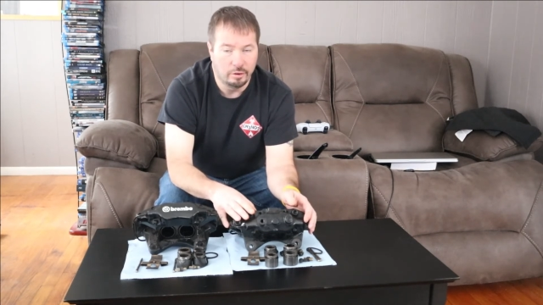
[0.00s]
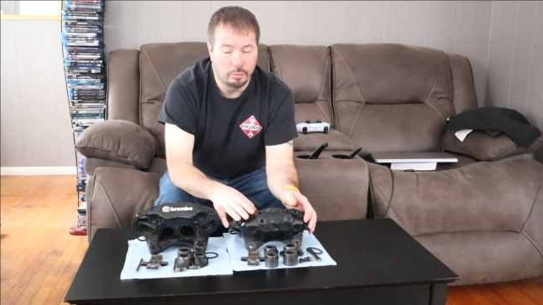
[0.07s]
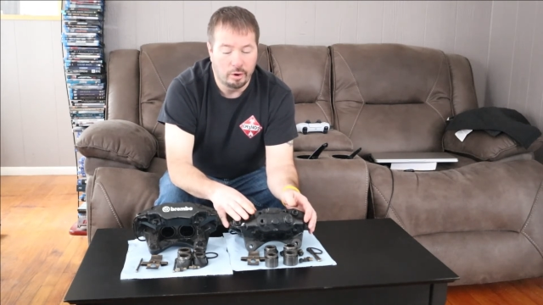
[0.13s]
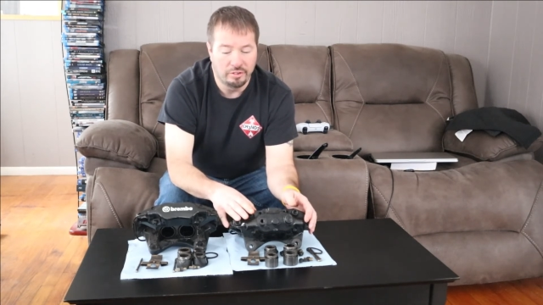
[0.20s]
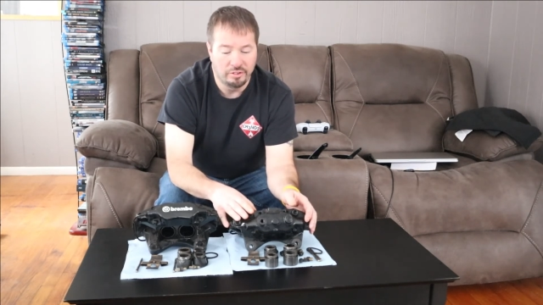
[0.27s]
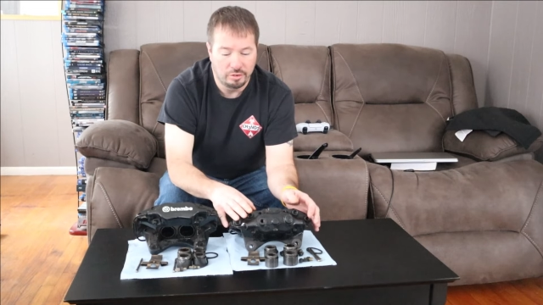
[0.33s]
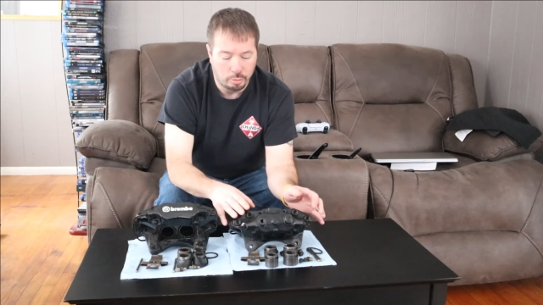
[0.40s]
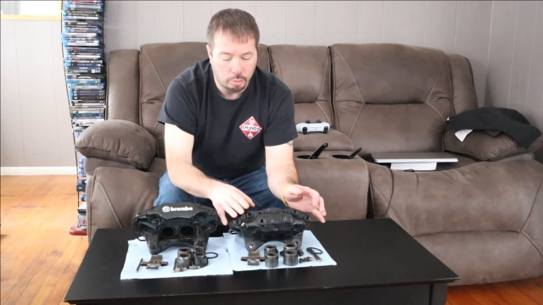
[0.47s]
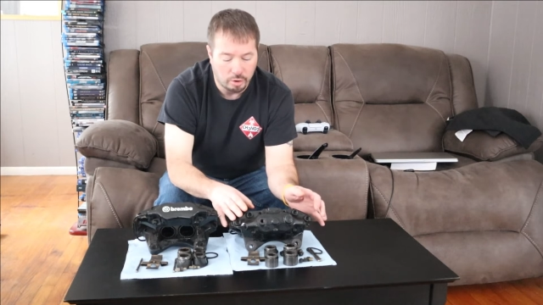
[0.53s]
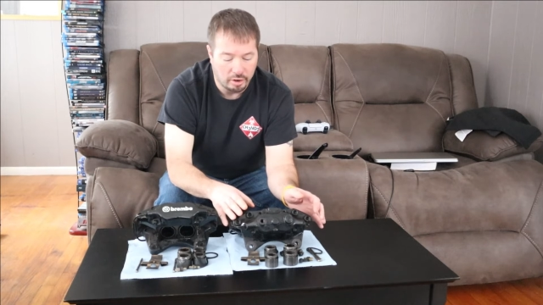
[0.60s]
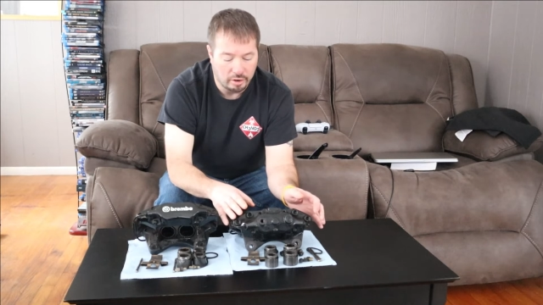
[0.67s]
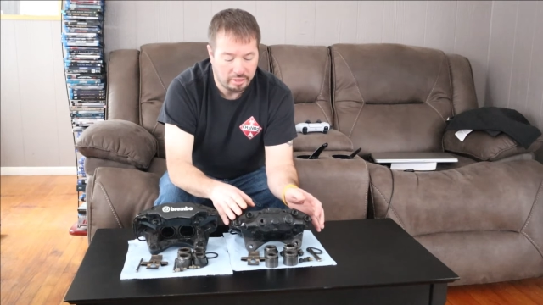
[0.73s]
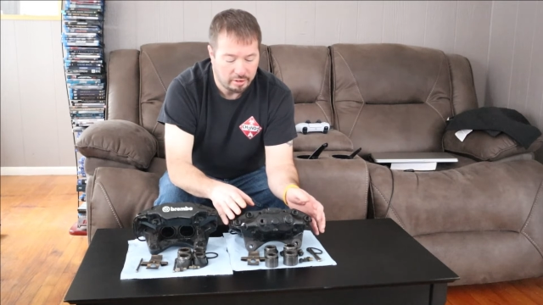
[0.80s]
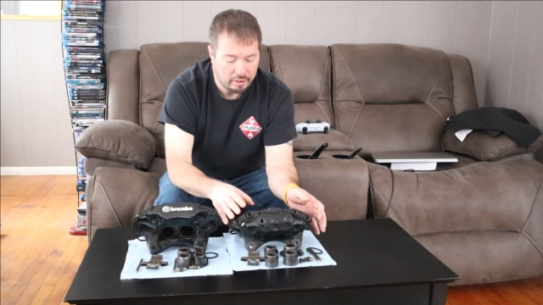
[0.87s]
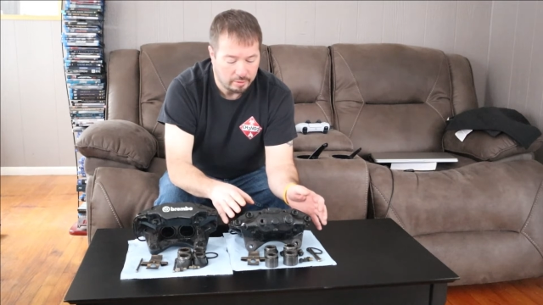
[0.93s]
It wasn't
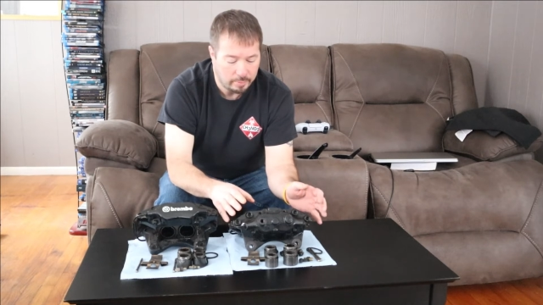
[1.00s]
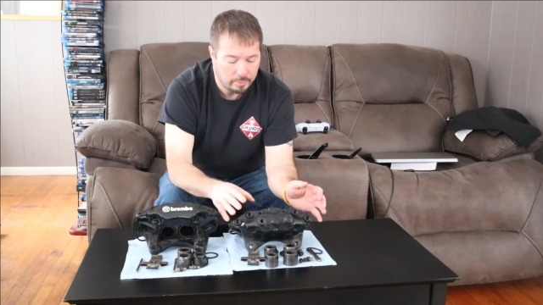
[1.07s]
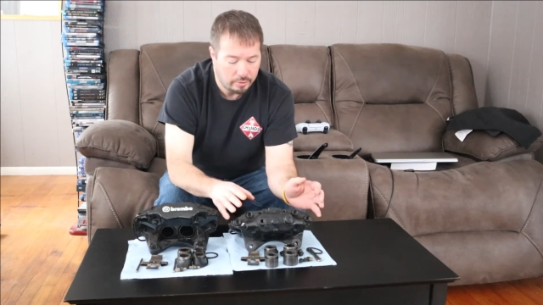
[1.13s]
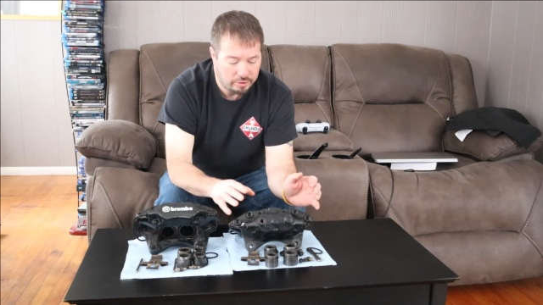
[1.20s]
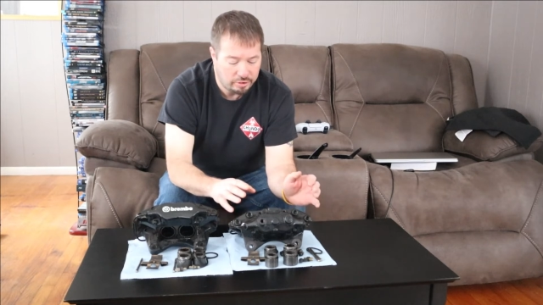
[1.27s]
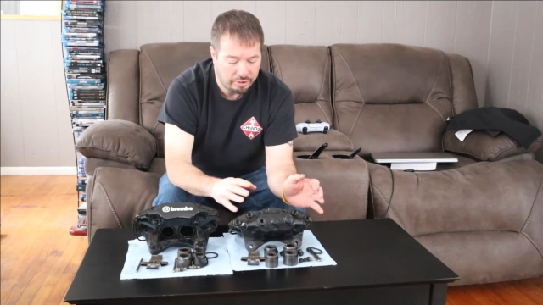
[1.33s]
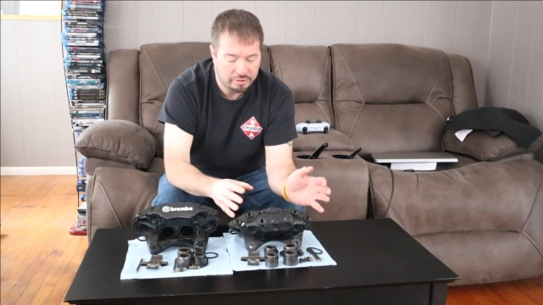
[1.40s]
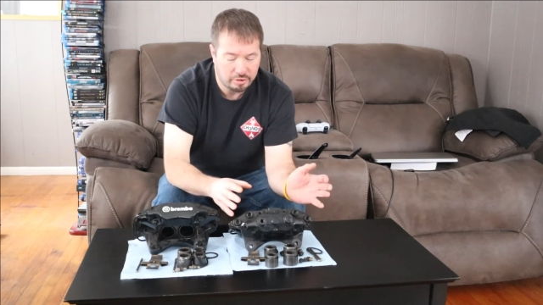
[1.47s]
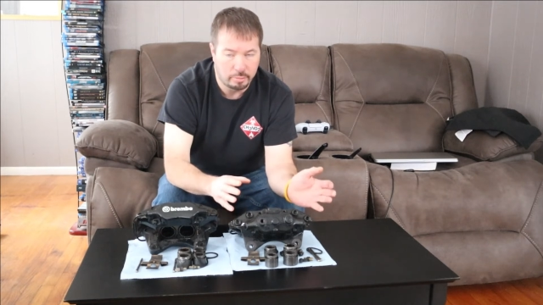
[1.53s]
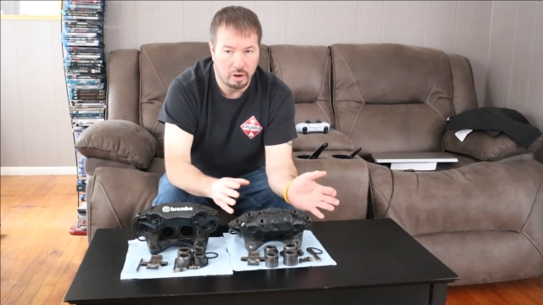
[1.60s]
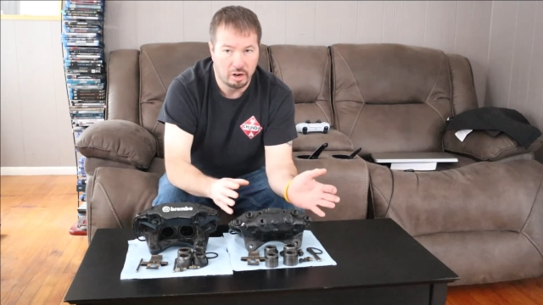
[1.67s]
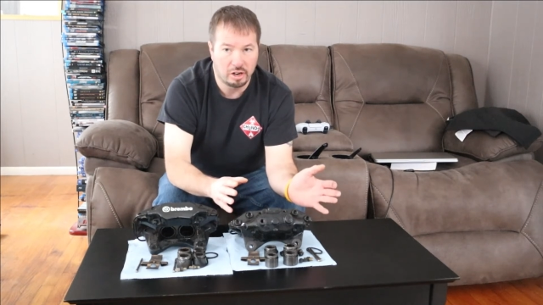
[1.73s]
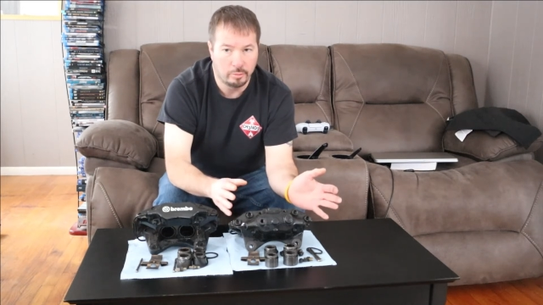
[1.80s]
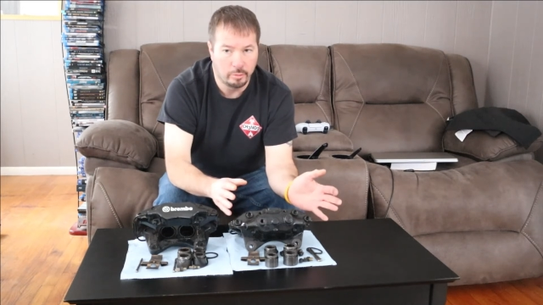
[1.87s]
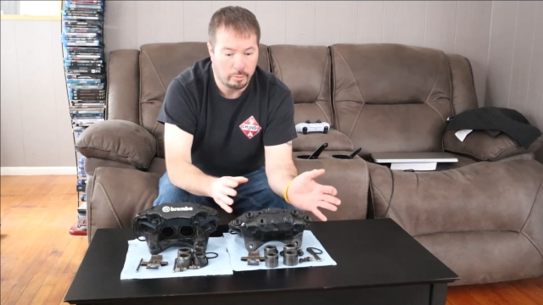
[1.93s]
worth it just to
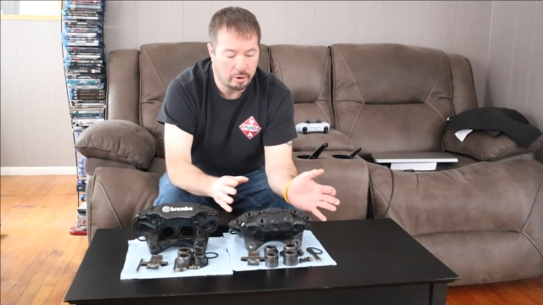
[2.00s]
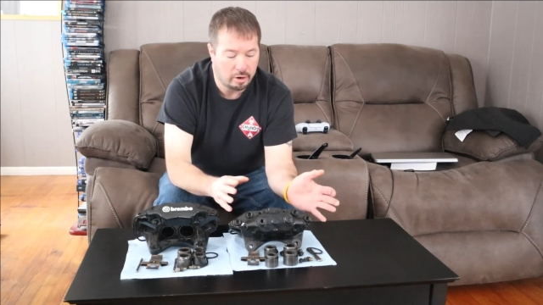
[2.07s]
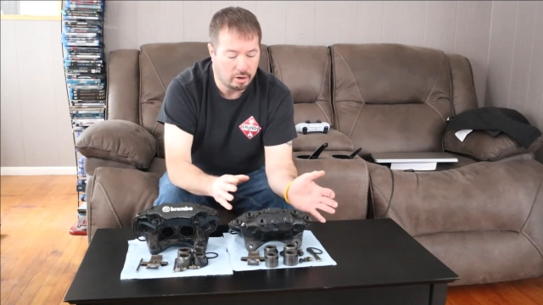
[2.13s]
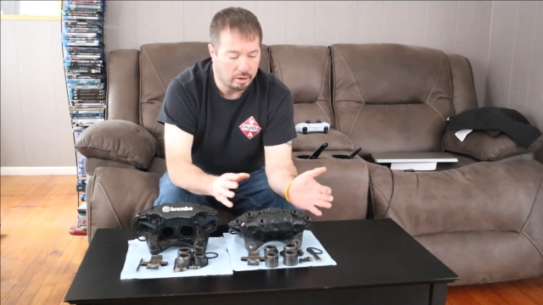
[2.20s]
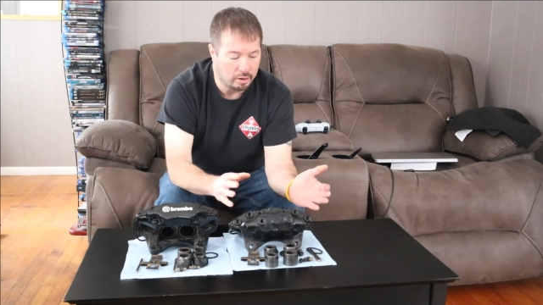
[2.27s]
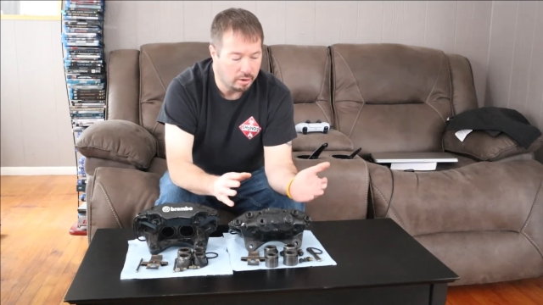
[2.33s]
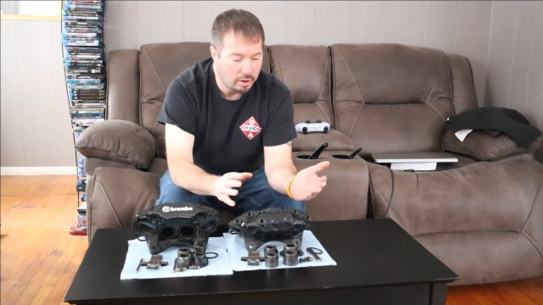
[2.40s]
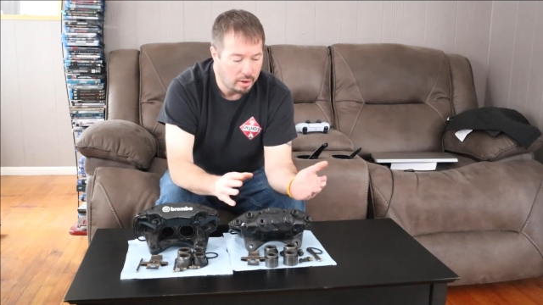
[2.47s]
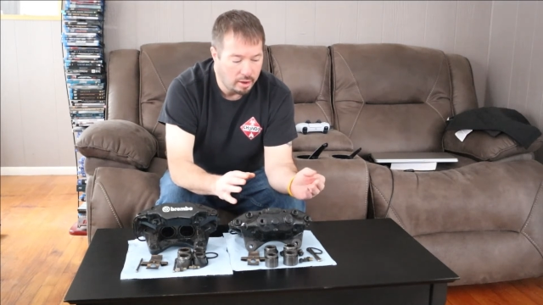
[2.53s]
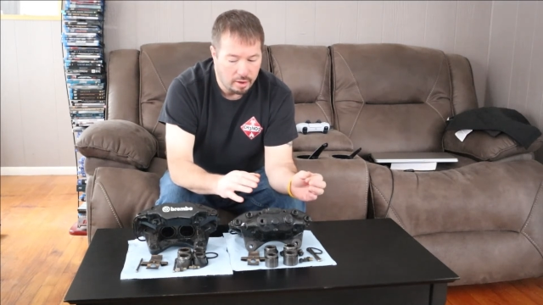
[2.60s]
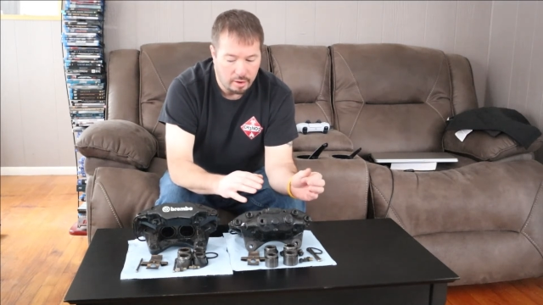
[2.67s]
break them apart.